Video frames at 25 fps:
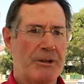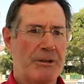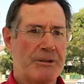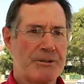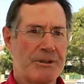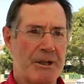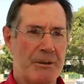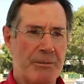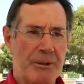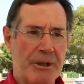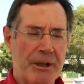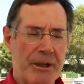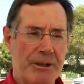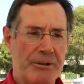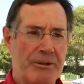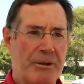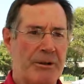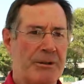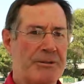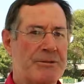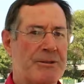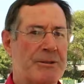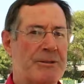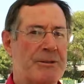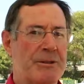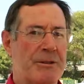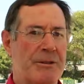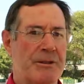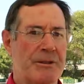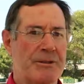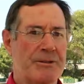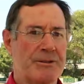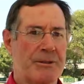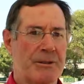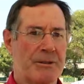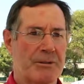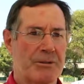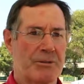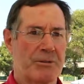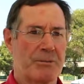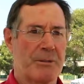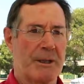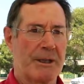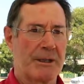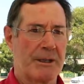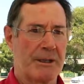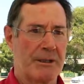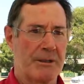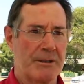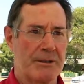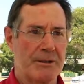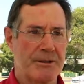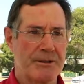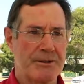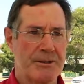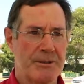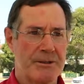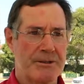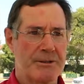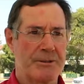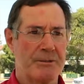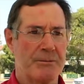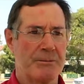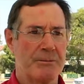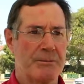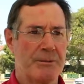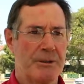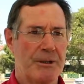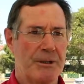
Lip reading: some of that nitrogen that's cycled back into the system,